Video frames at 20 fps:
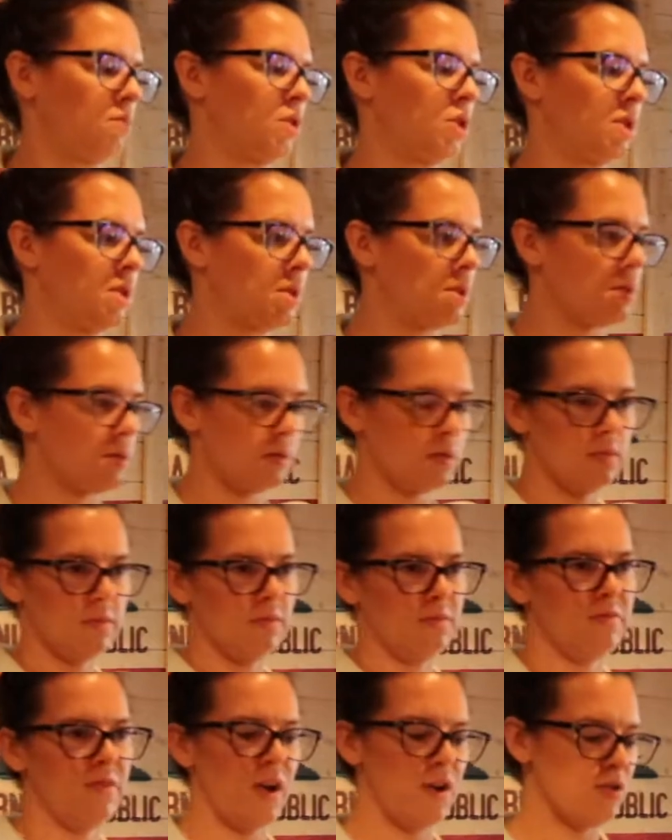just
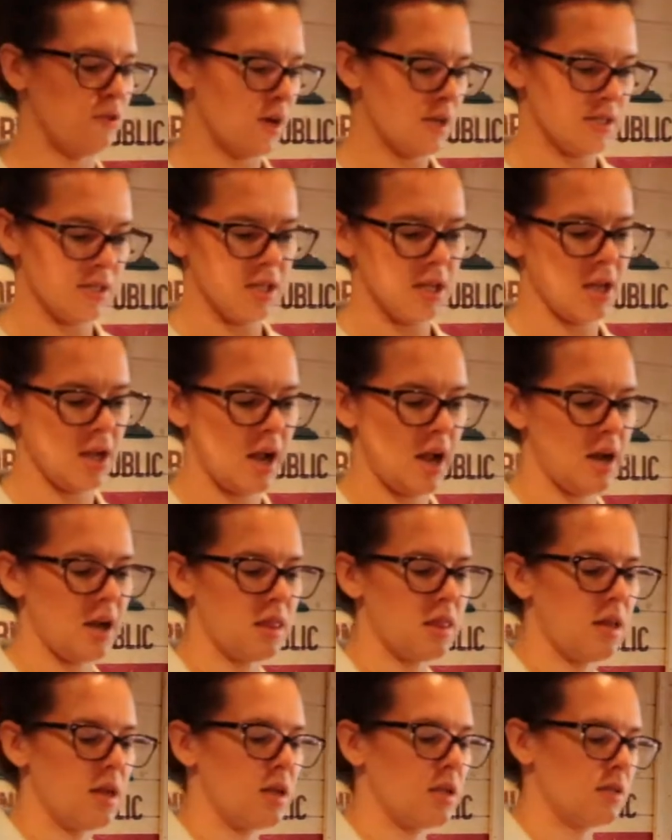fundraising kind
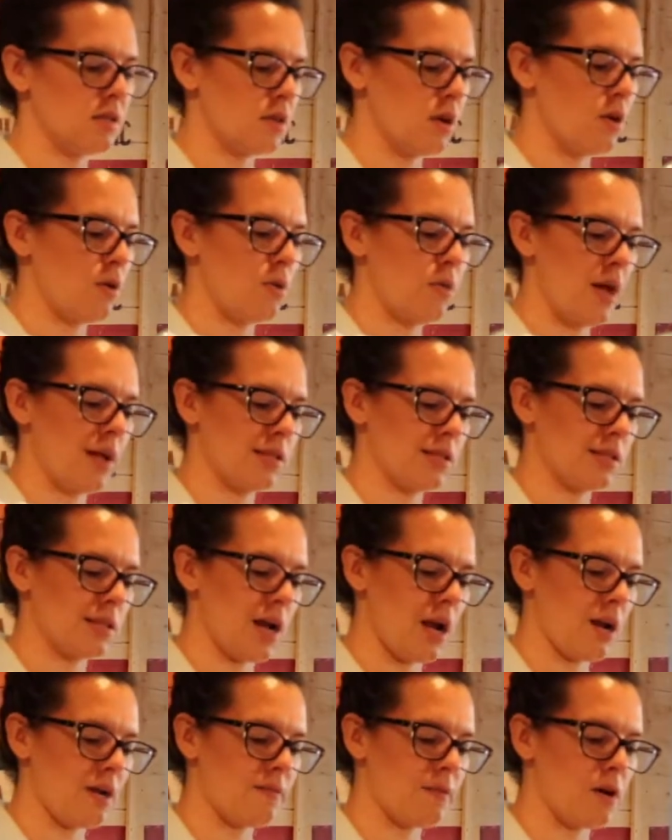of thing. So that's
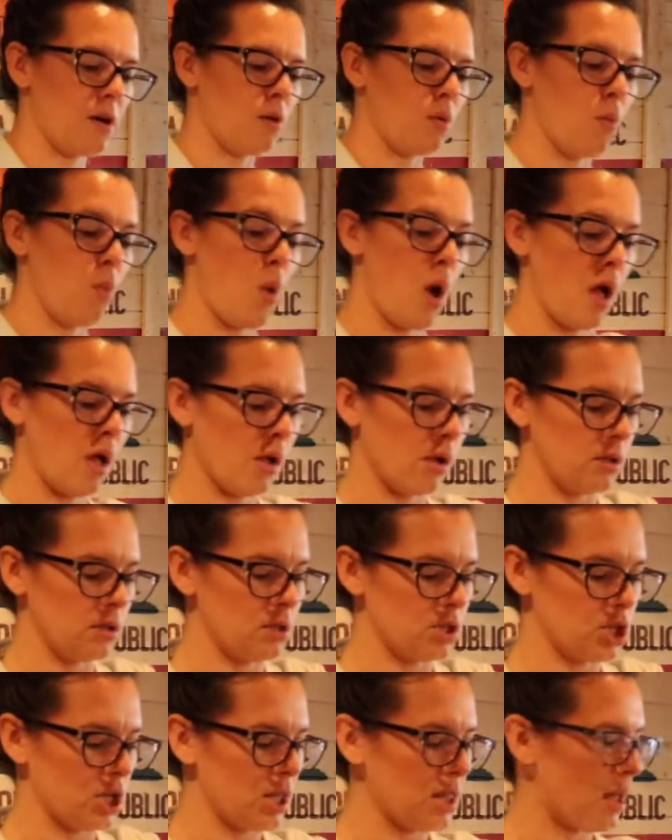kind of our well
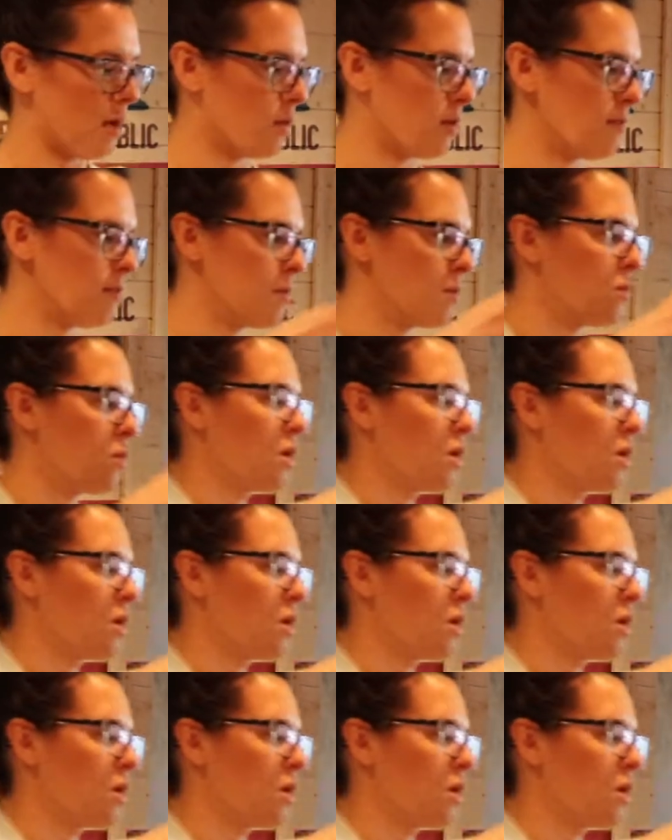gin that we've been